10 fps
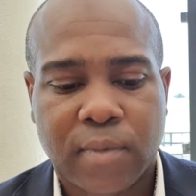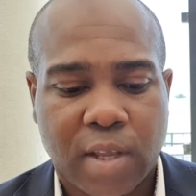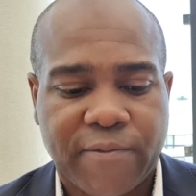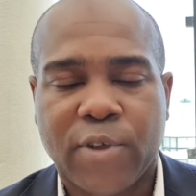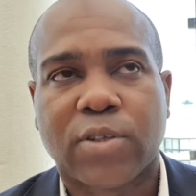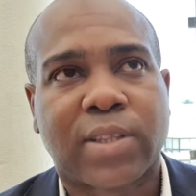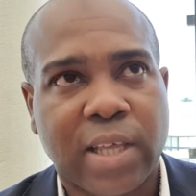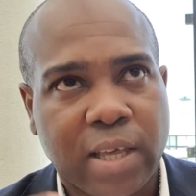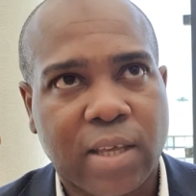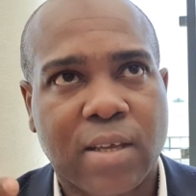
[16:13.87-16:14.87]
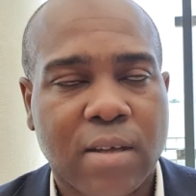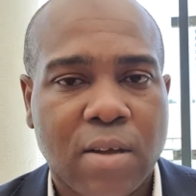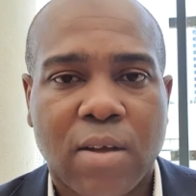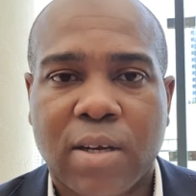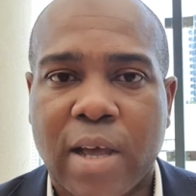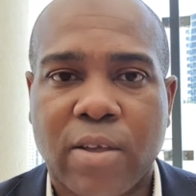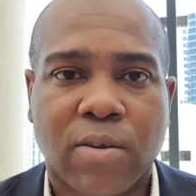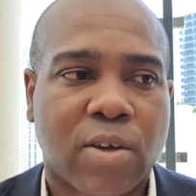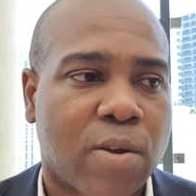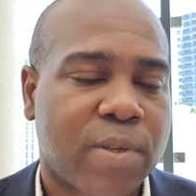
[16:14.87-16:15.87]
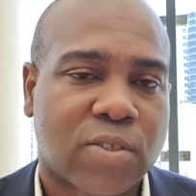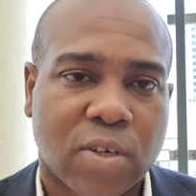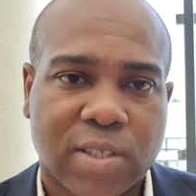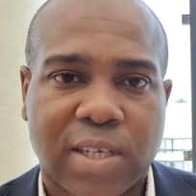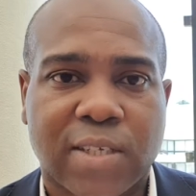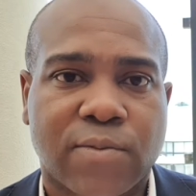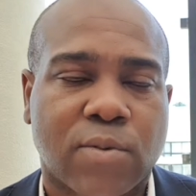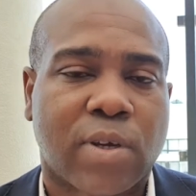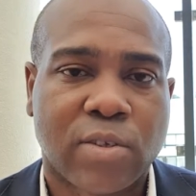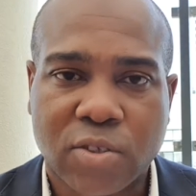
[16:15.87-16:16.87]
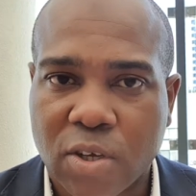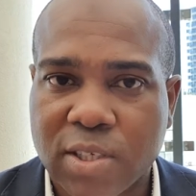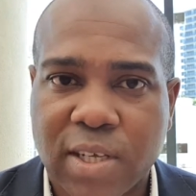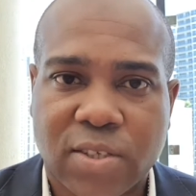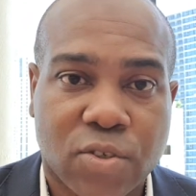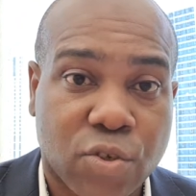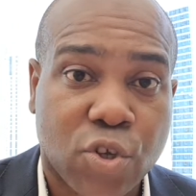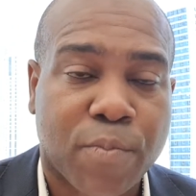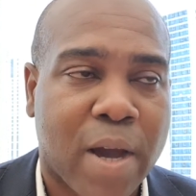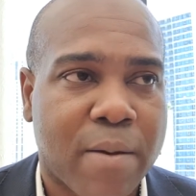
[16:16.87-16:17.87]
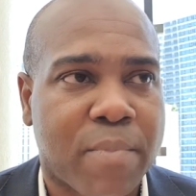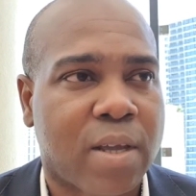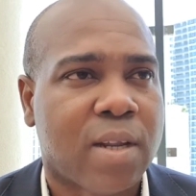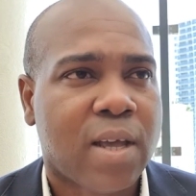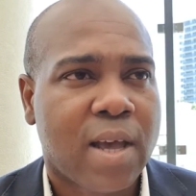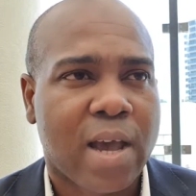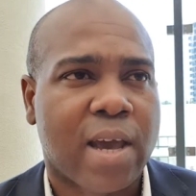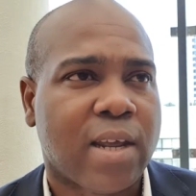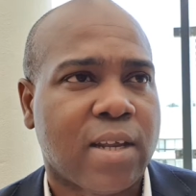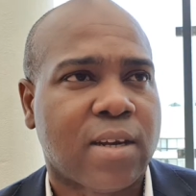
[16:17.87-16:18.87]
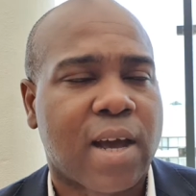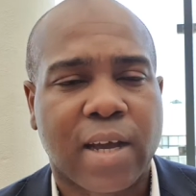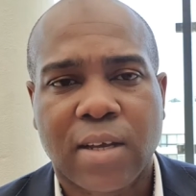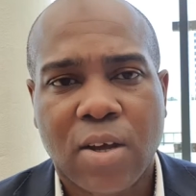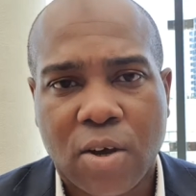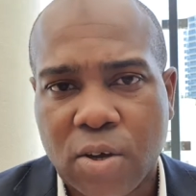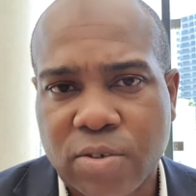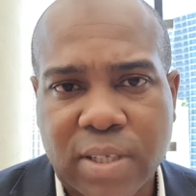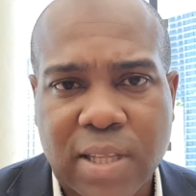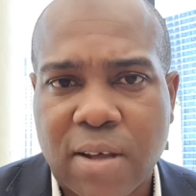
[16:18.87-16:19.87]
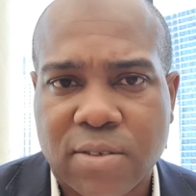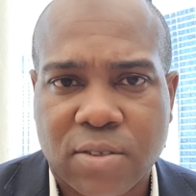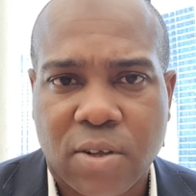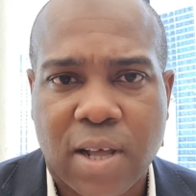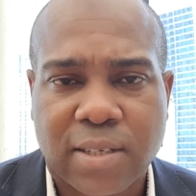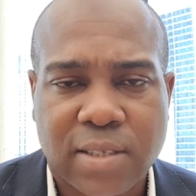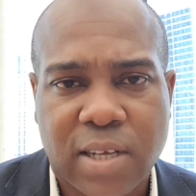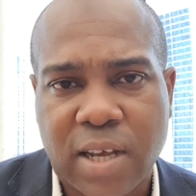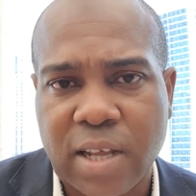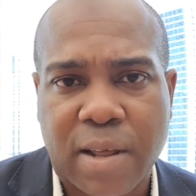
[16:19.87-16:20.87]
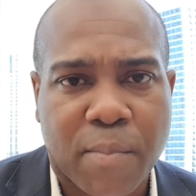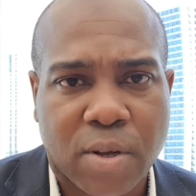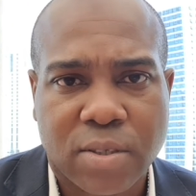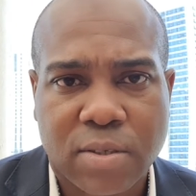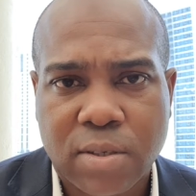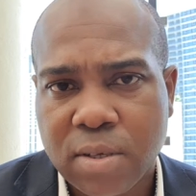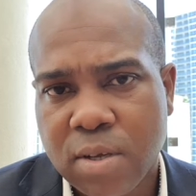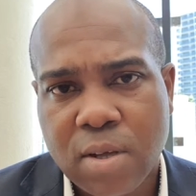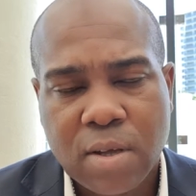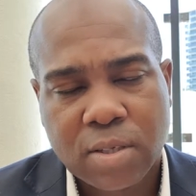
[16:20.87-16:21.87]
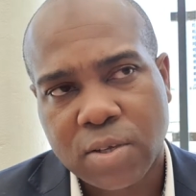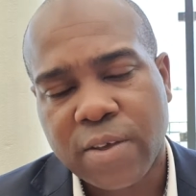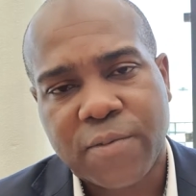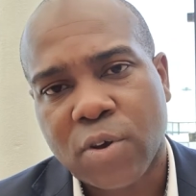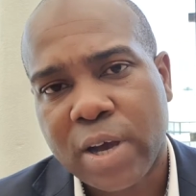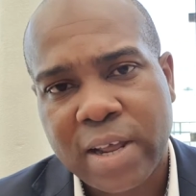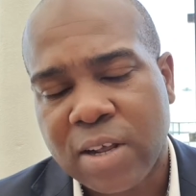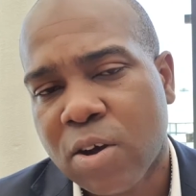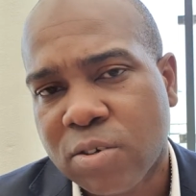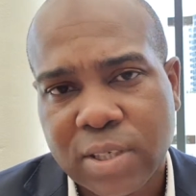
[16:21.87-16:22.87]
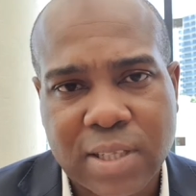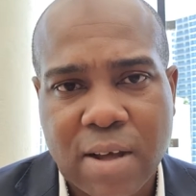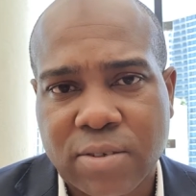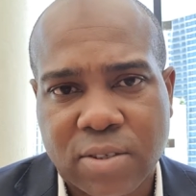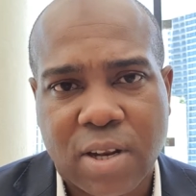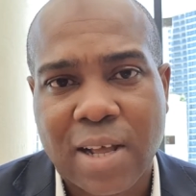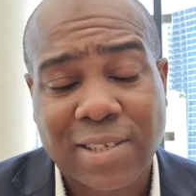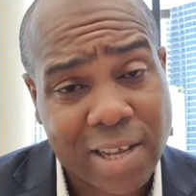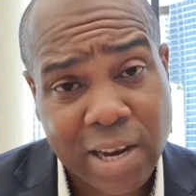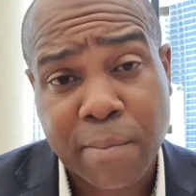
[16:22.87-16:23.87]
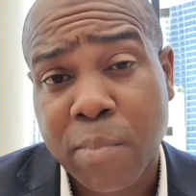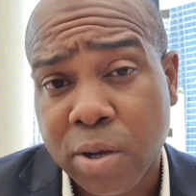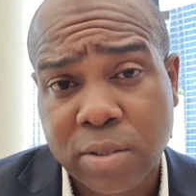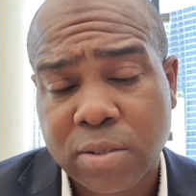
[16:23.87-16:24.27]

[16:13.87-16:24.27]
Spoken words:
If you think that you're gonna be successful, and success to you might mean earning like $100,000 in a month. So if you're earning $100,000 in a month,